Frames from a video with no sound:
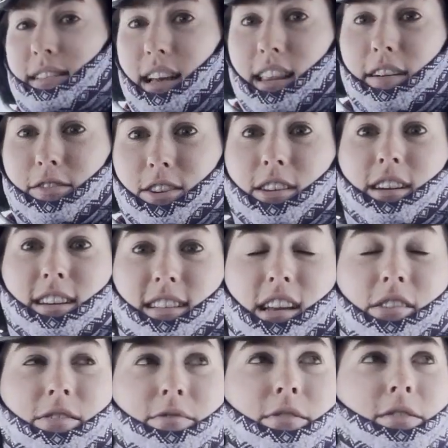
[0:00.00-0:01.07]
I left early because I
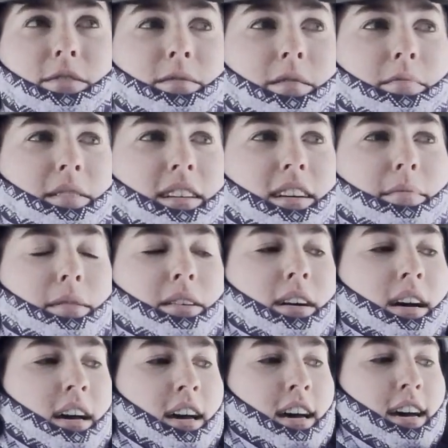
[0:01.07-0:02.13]
knew the roads were going to be terrible
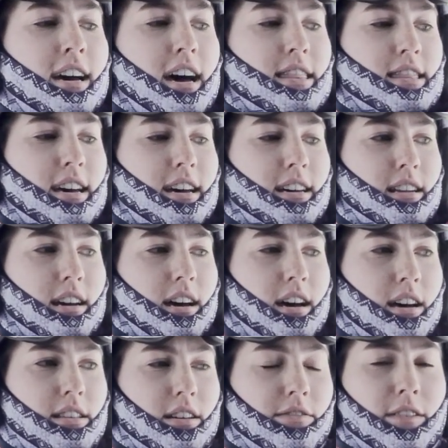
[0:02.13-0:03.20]
and then
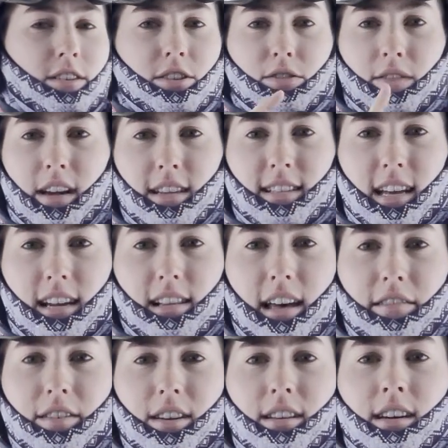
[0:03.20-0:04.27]
the first run is at
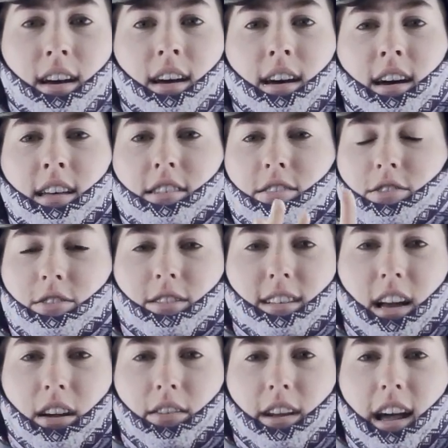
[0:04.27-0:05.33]
11 then you do your
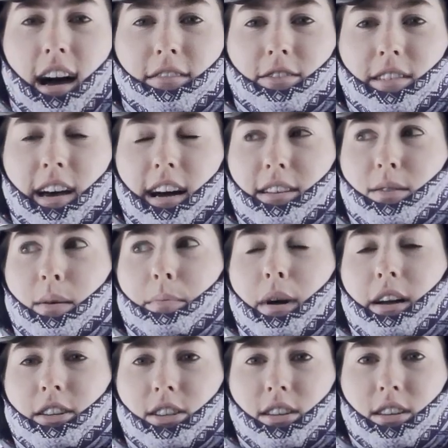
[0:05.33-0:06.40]
second run after that so i'm
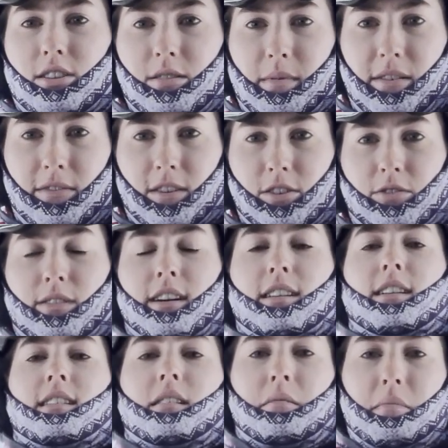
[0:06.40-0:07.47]
probably just going to do my first run
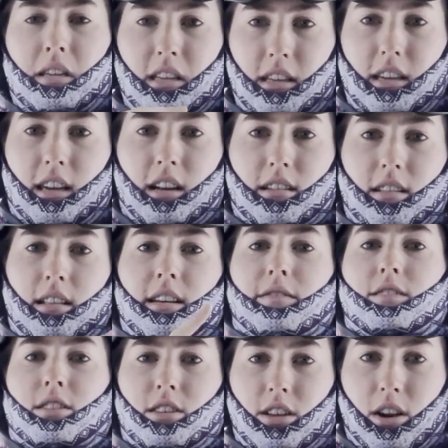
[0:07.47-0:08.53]
and then immediately get on the
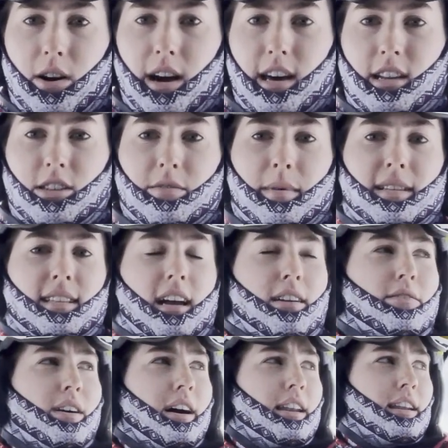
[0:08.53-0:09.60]
lift to go ahead and do my second
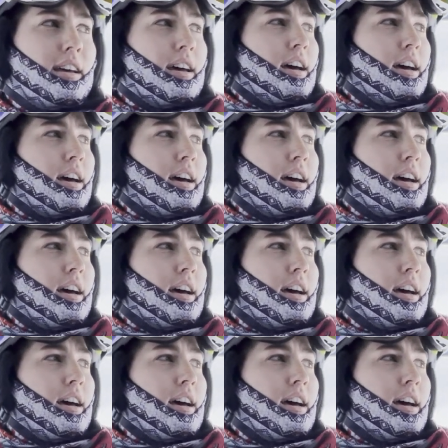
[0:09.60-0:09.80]
run